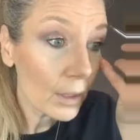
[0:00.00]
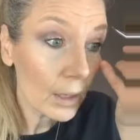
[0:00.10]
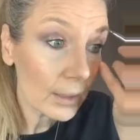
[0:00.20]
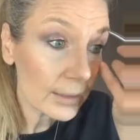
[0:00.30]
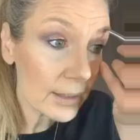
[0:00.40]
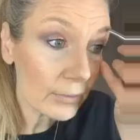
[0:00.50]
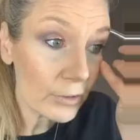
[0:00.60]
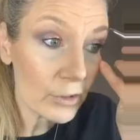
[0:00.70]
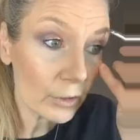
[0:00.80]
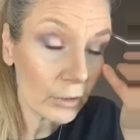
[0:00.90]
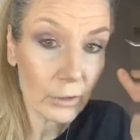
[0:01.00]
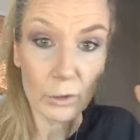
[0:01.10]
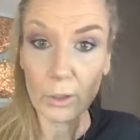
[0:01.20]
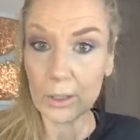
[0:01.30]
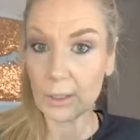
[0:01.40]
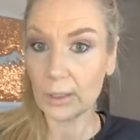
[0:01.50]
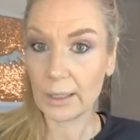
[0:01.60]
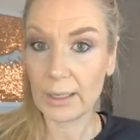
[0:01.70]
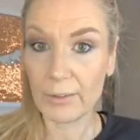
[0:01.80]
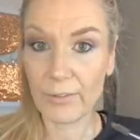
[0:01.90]
like to have a certain look,
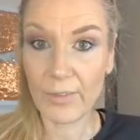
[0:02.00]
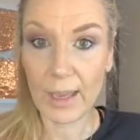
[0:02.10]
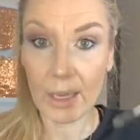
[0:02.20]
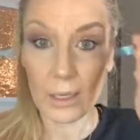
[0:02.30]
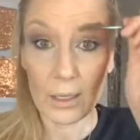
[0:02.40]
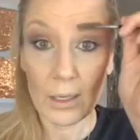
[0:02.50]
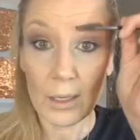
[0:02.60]
like a fade,